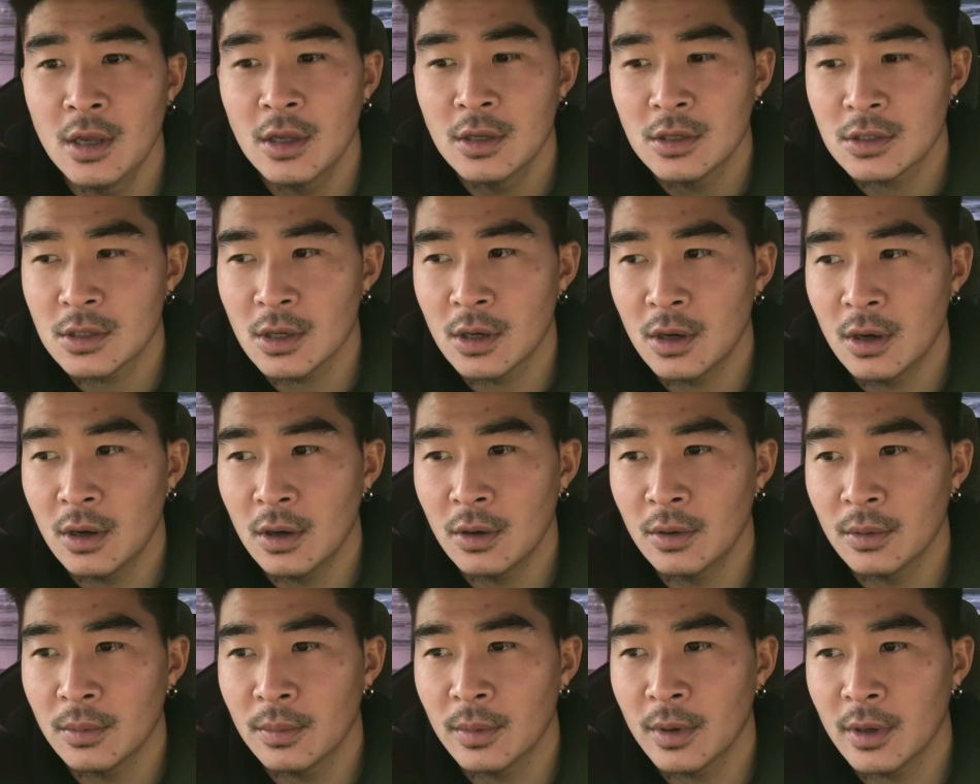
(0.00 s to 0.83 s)

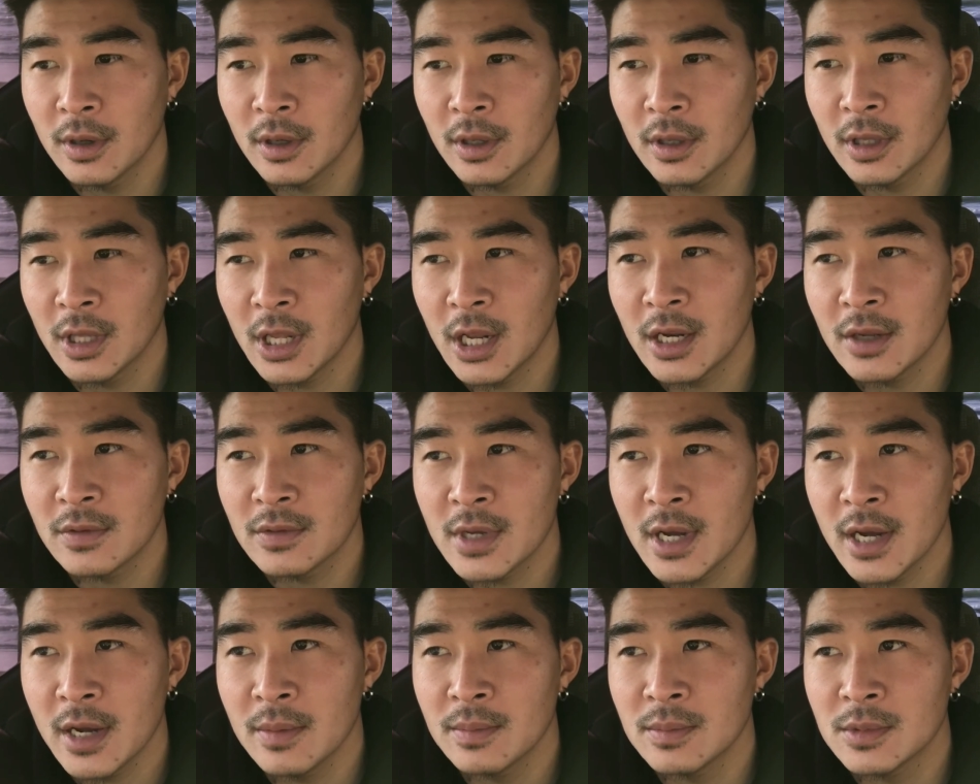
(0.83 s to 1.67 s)
So a lot of
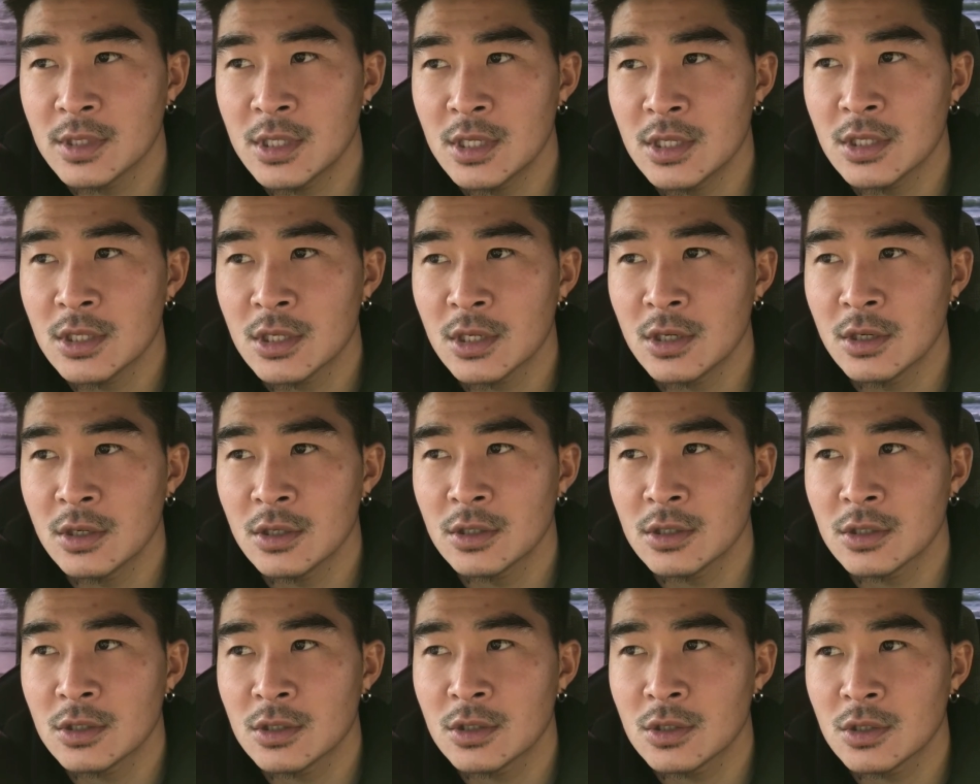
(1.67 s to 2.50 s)
times
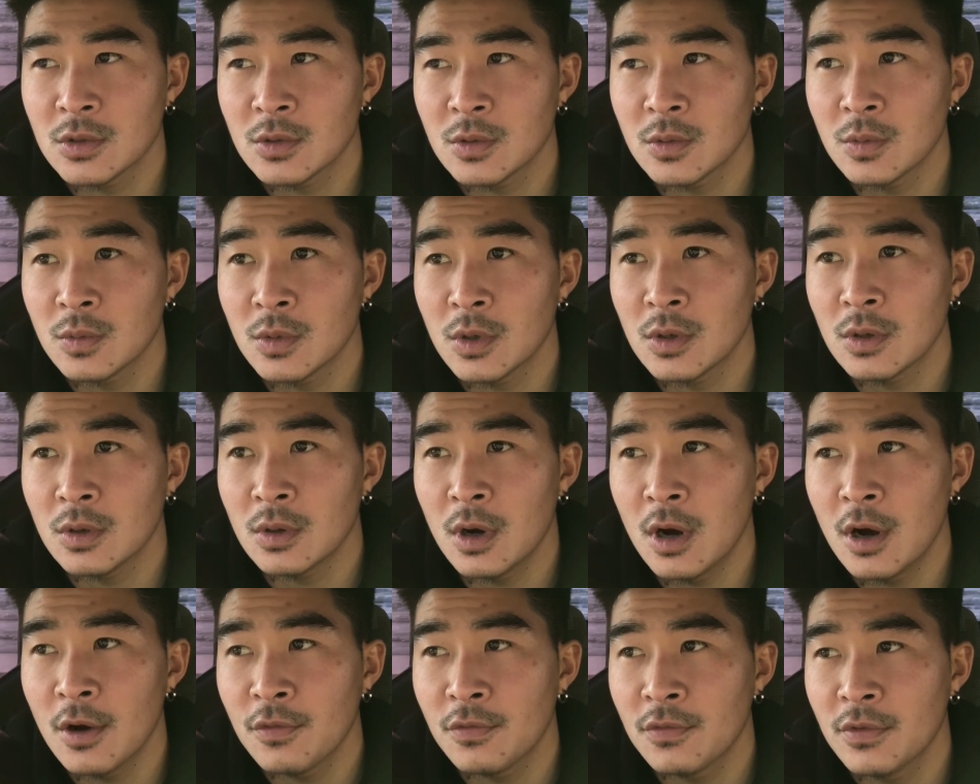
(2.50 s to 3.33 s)
teachers will
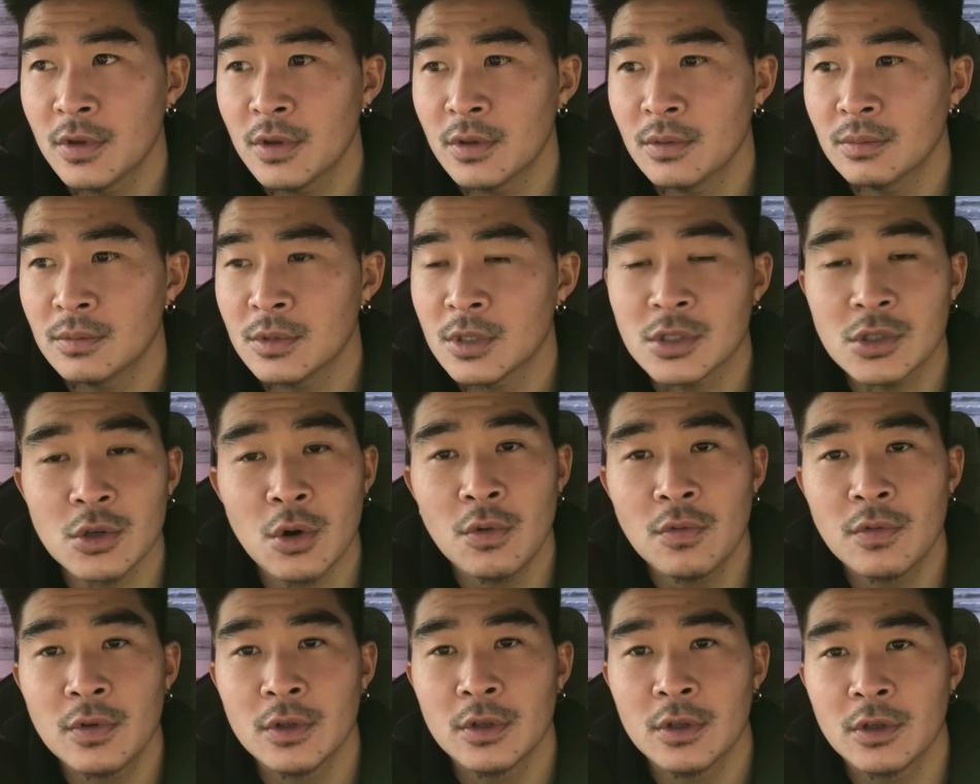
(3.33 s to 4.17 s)
often just
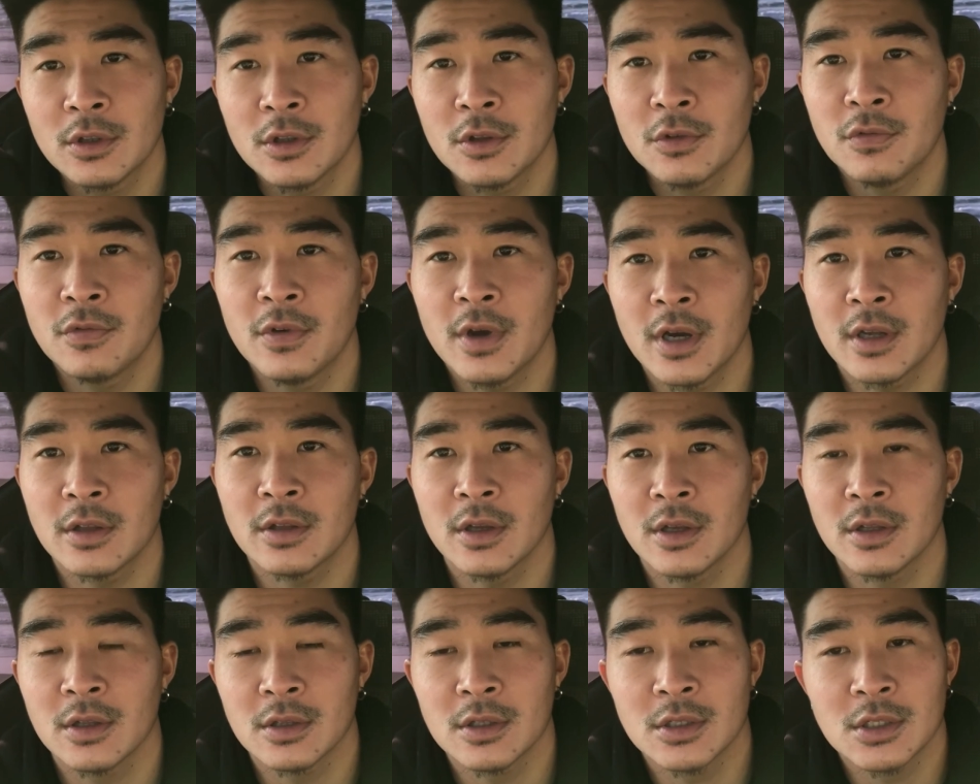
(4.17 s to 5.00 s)
overlook the fact
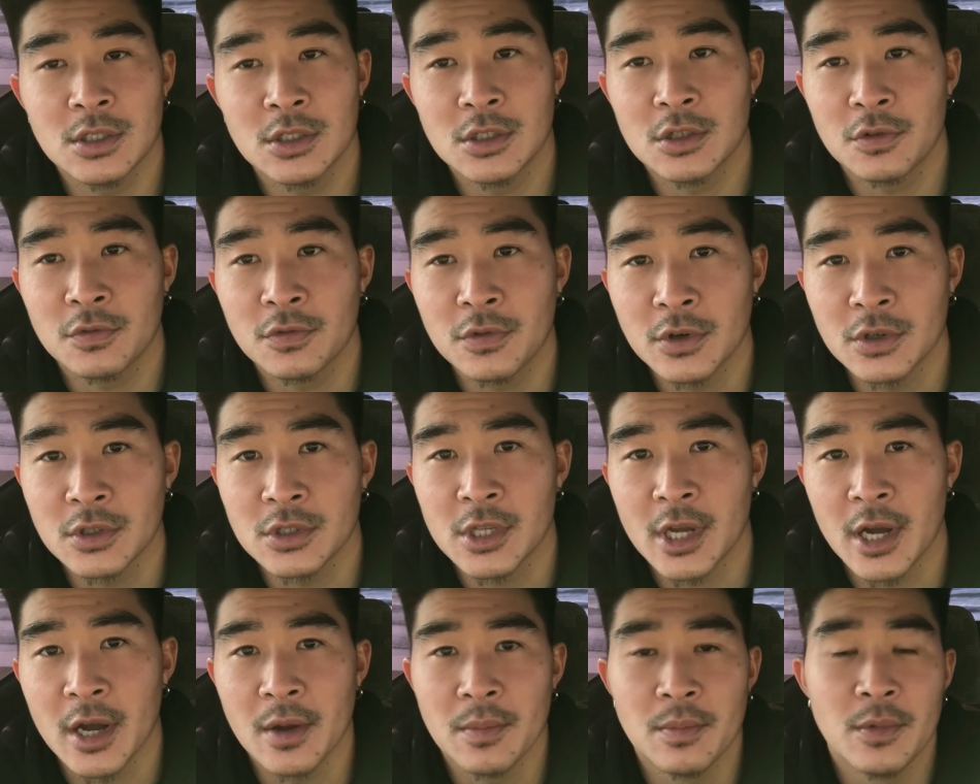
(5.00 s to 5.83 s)
that this is your first
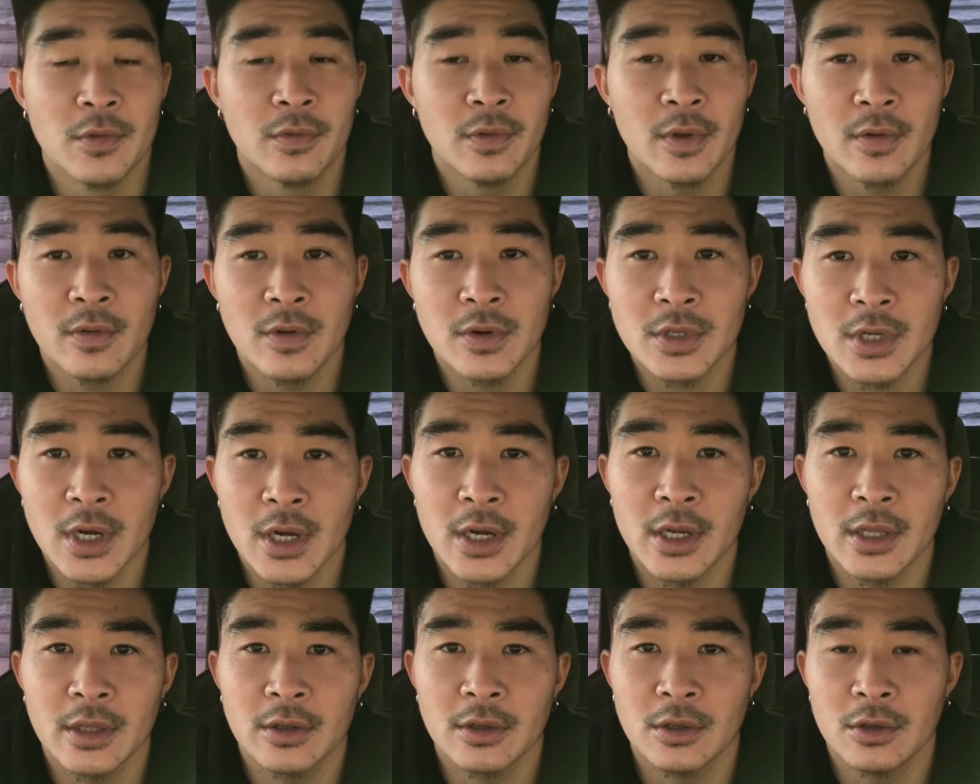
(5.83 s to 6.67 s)
time. You've never
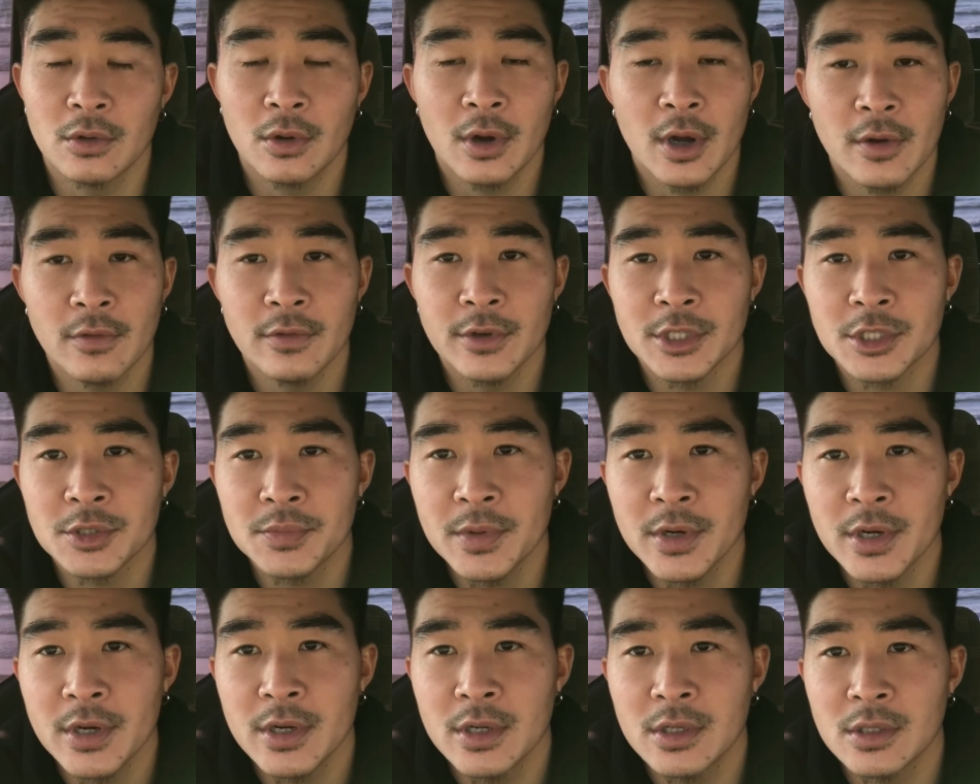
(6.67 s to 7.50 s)
taught, you don't have
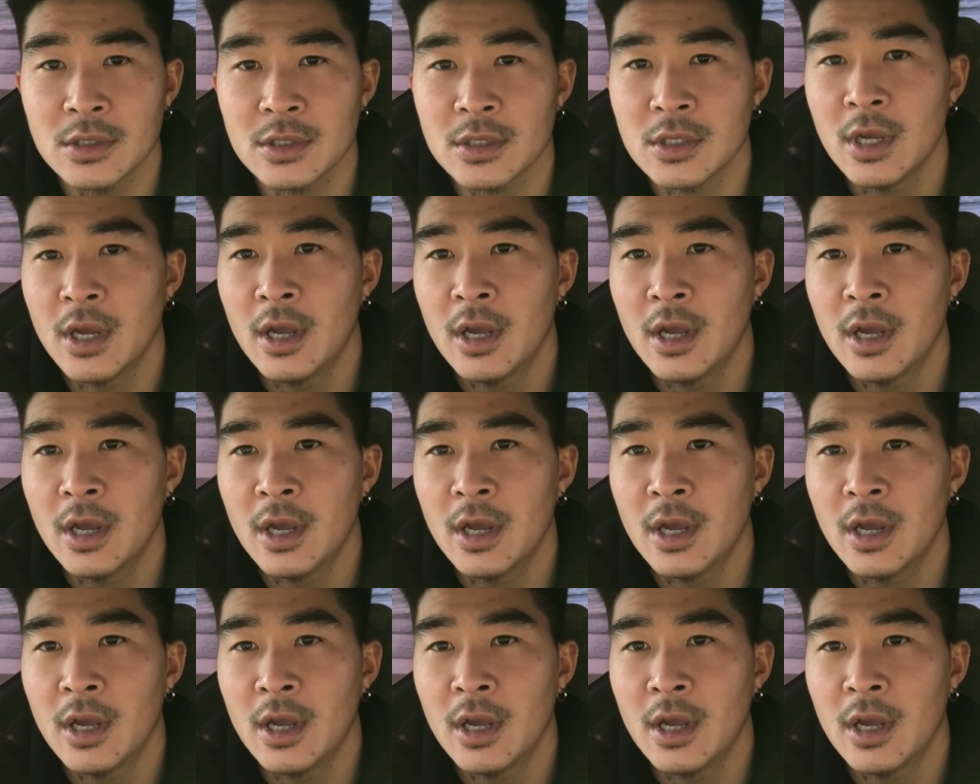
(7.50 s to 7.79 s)
experience,